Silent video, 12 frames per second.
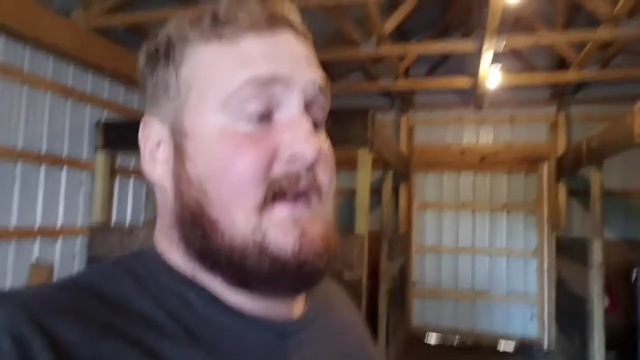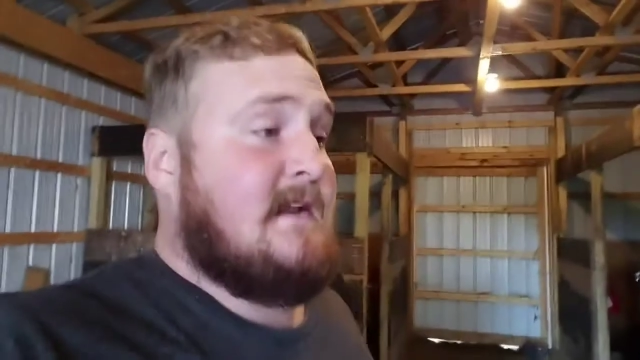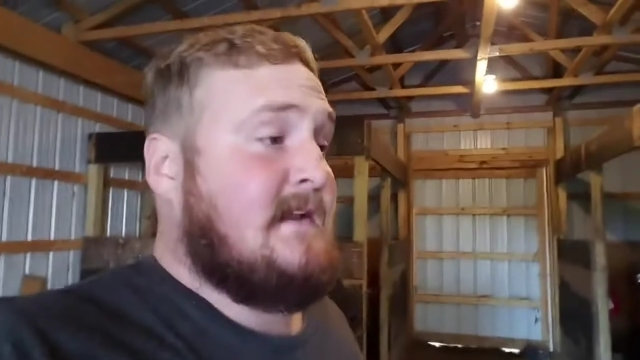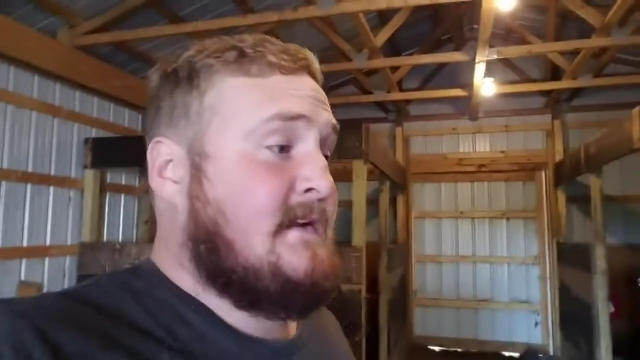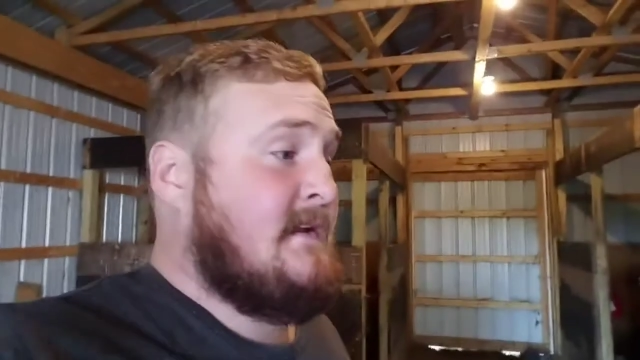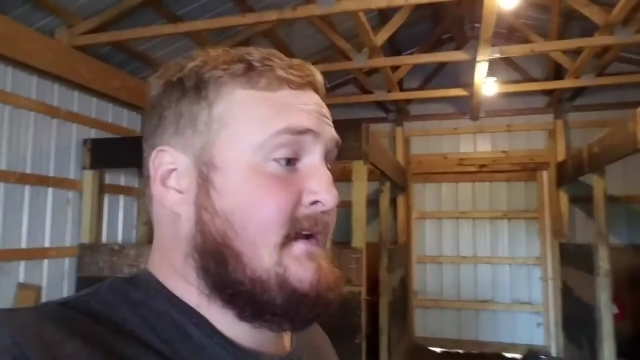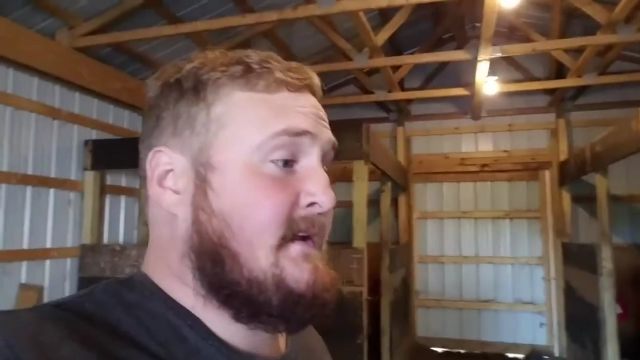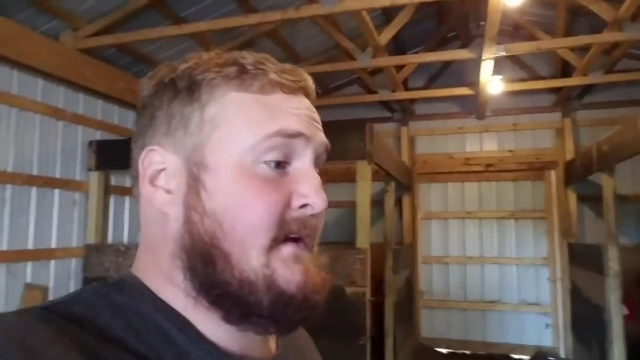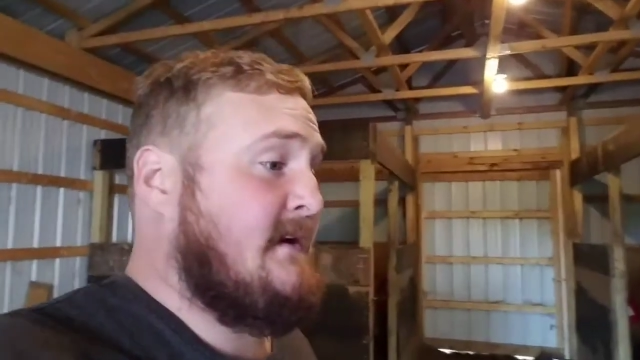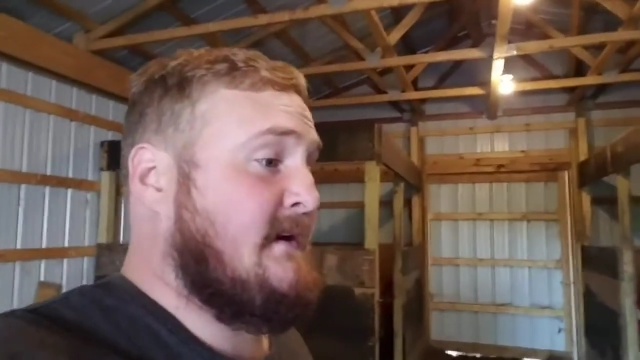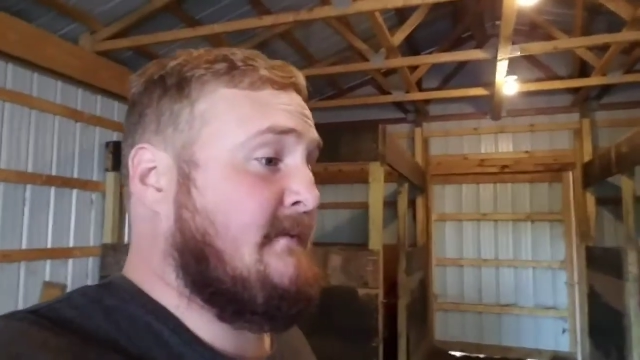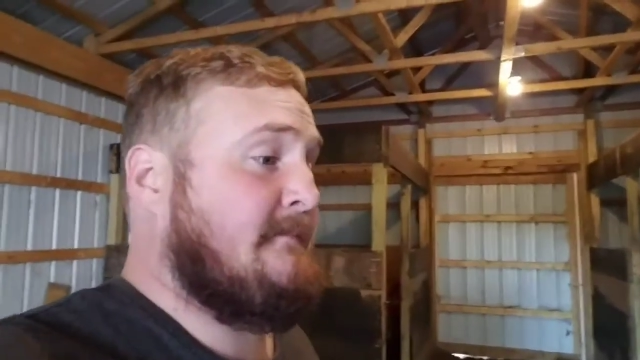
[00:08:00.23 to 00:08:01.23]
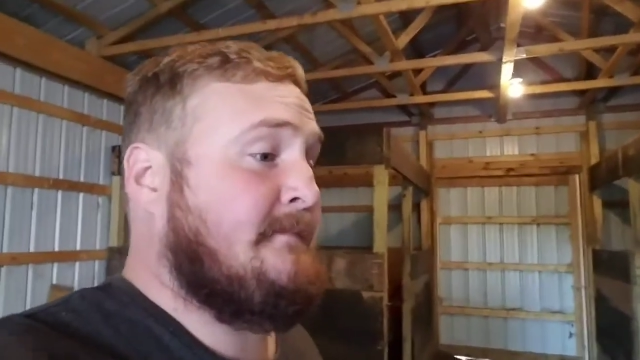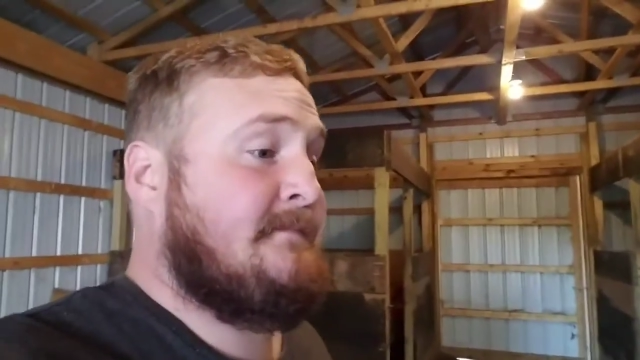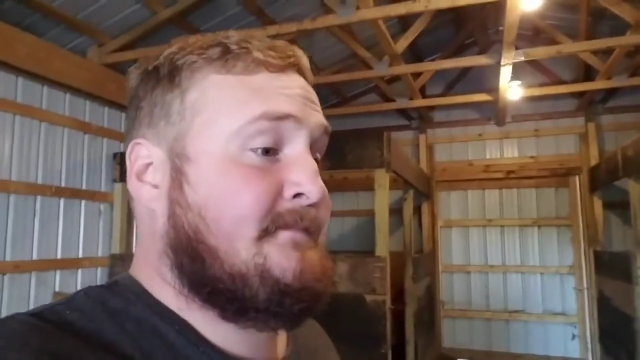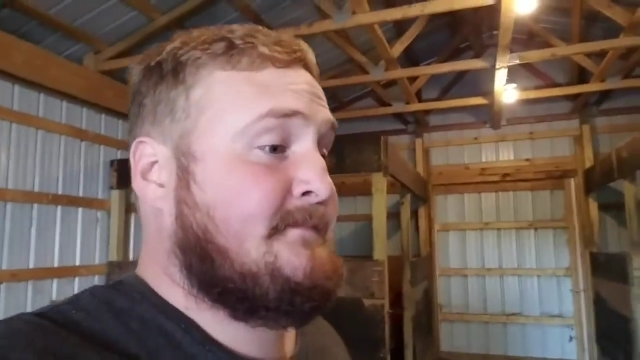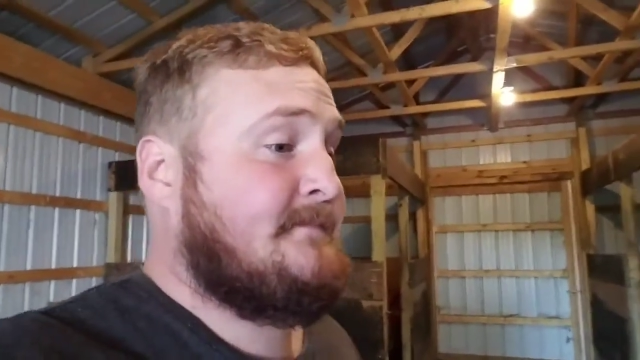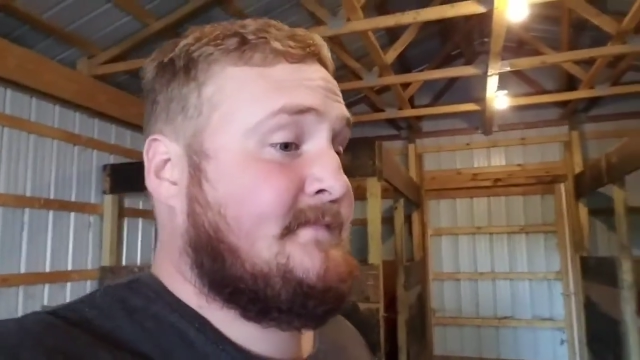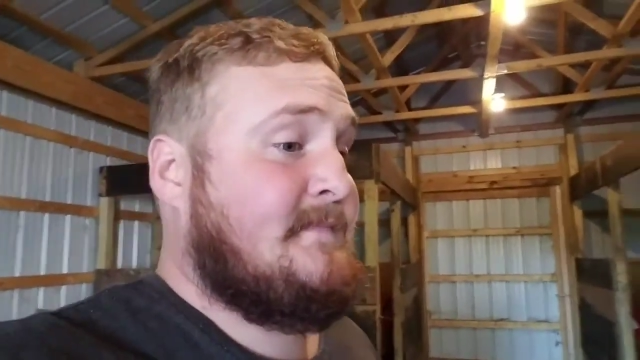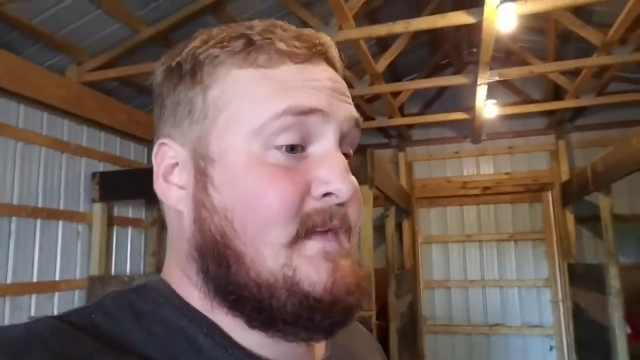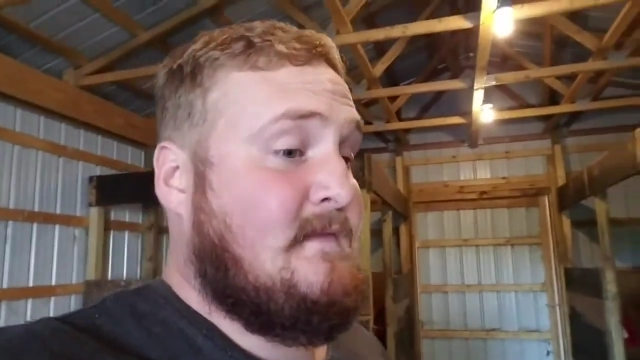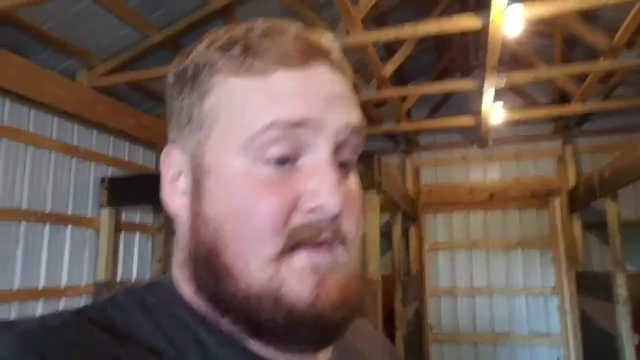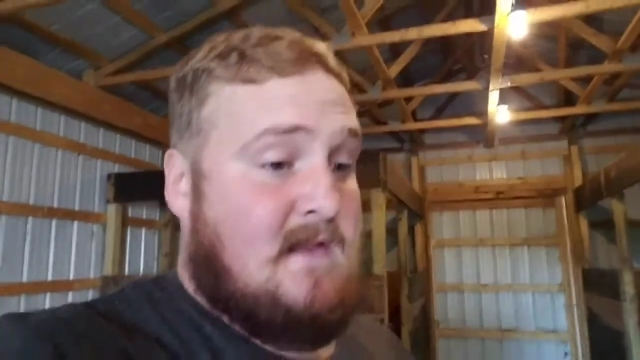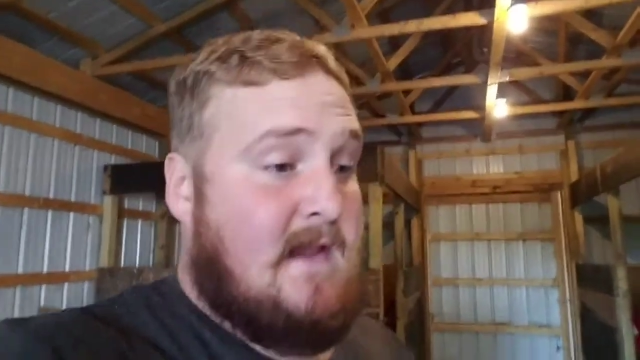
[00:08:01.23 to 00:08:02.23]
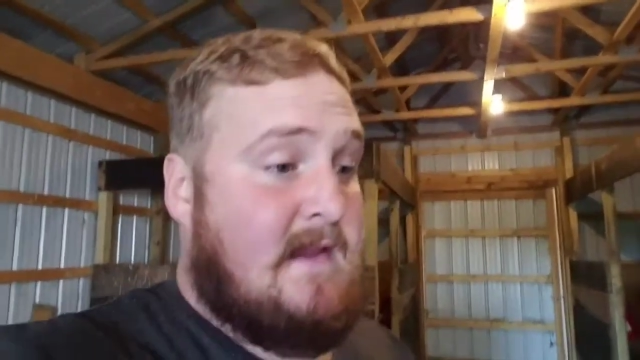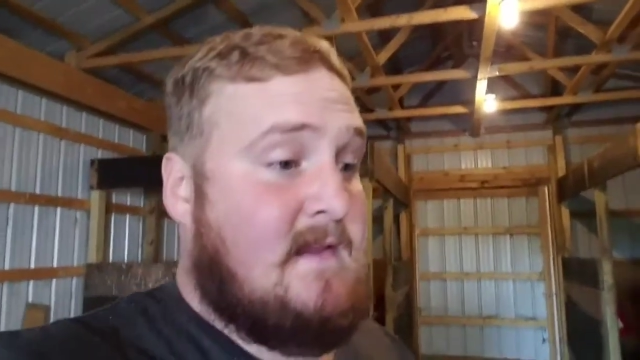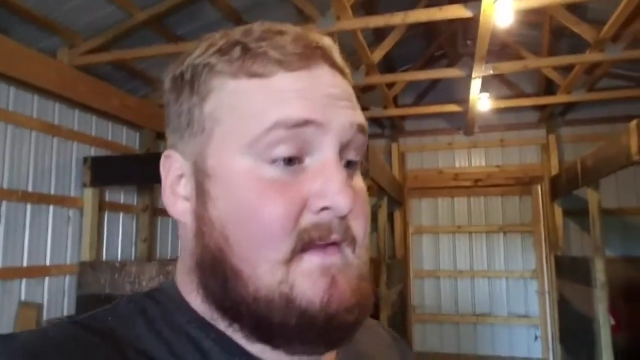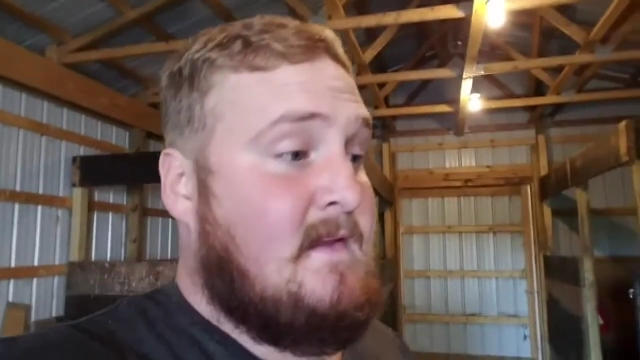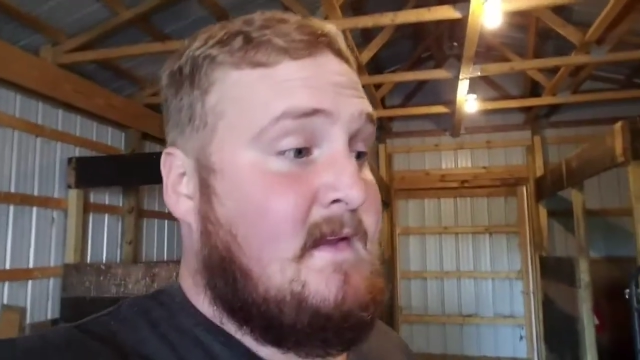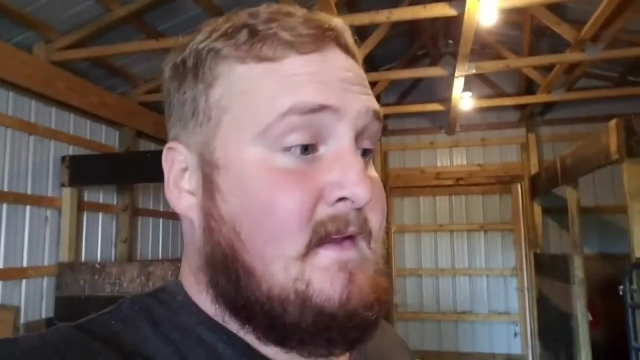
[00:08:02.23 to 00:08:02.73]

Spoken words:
on it. If you like